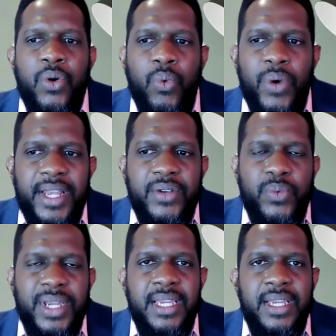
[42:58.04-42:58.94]
when
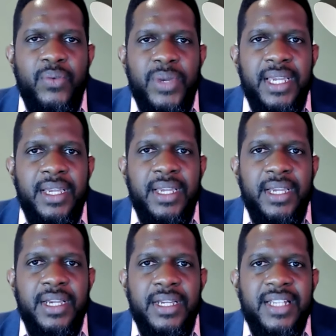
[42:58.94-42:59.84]
we, we
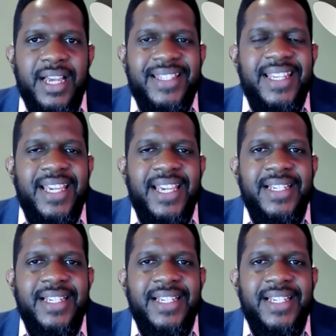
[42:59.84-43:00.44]
are seeking